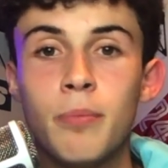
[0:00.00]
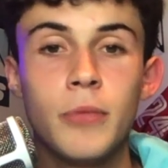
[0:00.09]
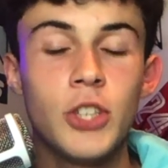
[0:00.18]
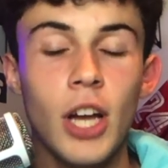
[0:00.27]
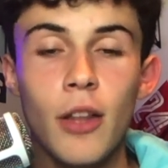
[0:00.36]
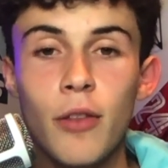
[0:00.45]

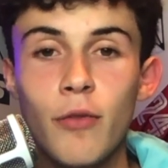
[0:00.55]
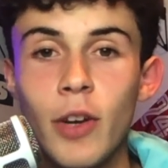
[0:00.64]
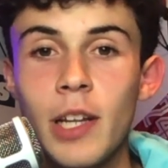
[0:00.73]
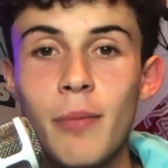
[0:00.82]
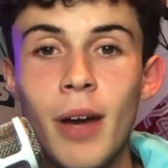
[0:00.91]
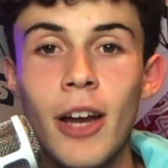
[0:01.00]
Jonathan
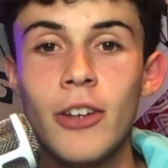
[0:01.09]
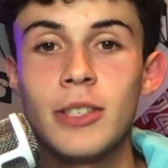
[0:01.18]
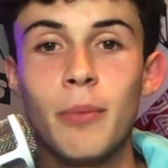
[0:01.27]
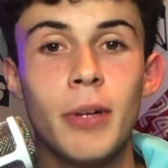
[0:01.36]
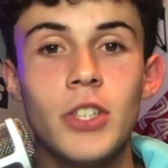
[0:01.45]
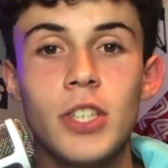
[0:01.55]
Franklin Myers,
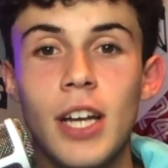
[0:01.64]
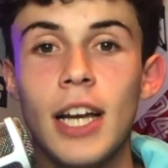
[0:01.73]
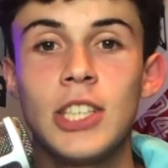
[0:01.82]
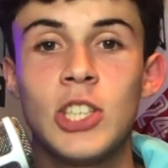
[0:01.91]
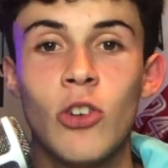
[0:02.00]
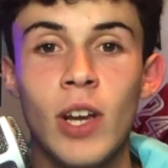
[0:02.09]
a bunch of
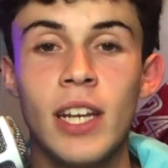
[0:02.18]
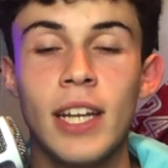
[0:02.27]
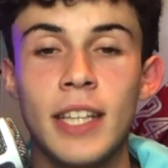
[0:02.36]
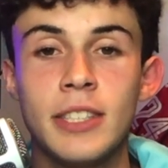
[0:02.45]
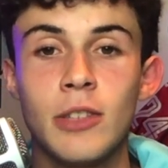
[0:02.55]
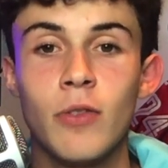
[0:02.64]
guys great
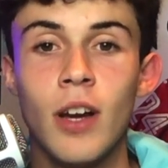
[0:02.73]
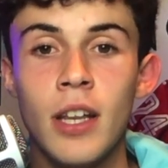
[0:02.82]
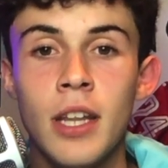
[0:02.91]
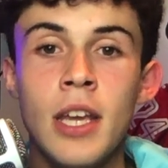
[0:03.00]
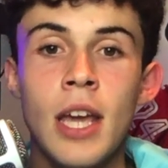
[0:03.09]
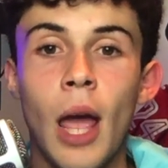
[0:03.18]
against the run,